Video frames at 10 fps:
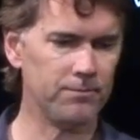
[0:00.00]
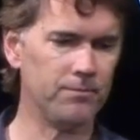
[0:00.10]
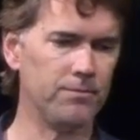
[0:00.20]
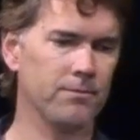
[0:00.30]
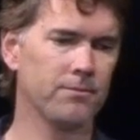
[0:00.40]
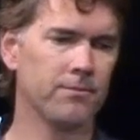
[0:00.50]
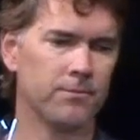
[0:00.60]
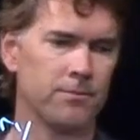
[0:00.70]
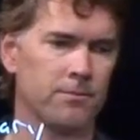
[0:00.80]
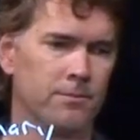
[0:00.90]

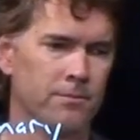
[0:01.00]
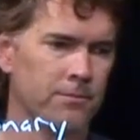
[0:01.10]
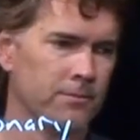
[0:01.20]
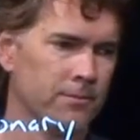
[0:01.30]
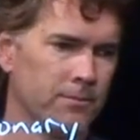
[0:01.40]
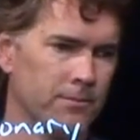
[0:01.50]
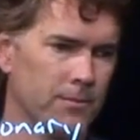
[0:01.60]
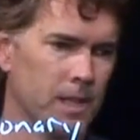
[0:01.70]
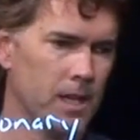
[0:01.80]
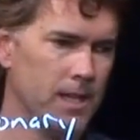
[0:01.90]

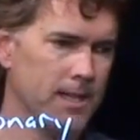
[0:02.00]
No one is speaking in this clip.